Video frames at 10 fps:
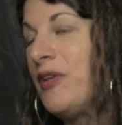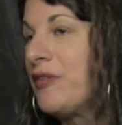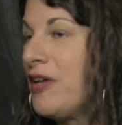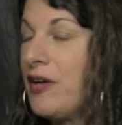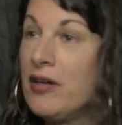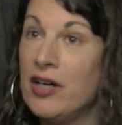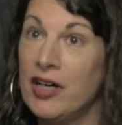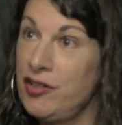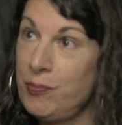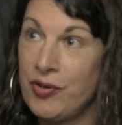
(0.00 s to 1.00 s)
That's not
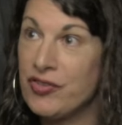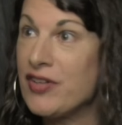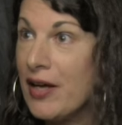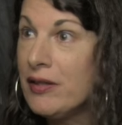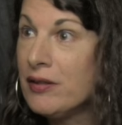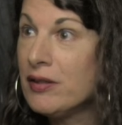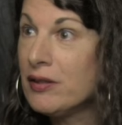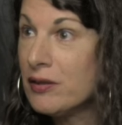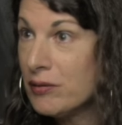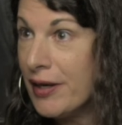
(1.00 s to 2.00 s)
100%,
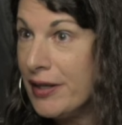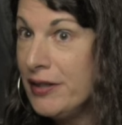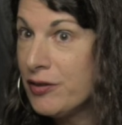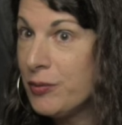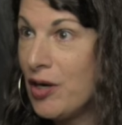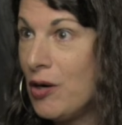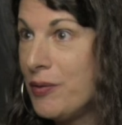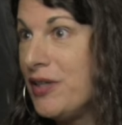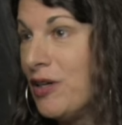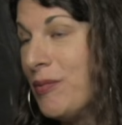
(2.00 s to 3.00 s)
right? Because we all
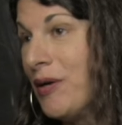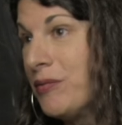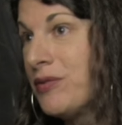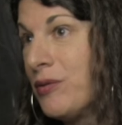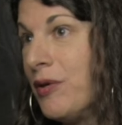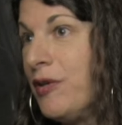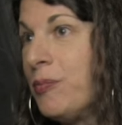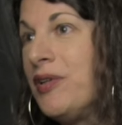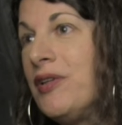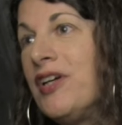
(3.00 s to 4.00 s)
hear about stories,
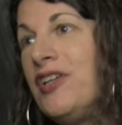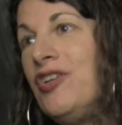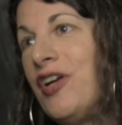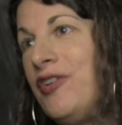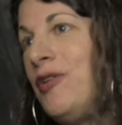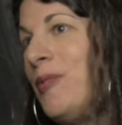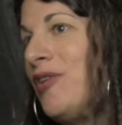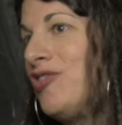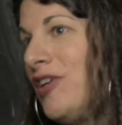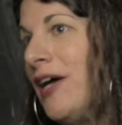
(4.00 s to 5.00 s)
but you got to do the
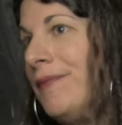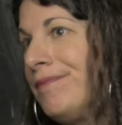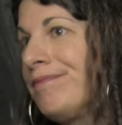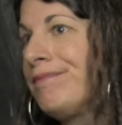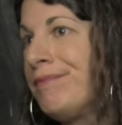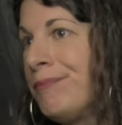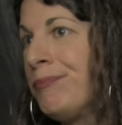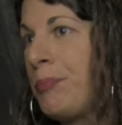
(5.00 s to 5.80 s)
best you can. Sure.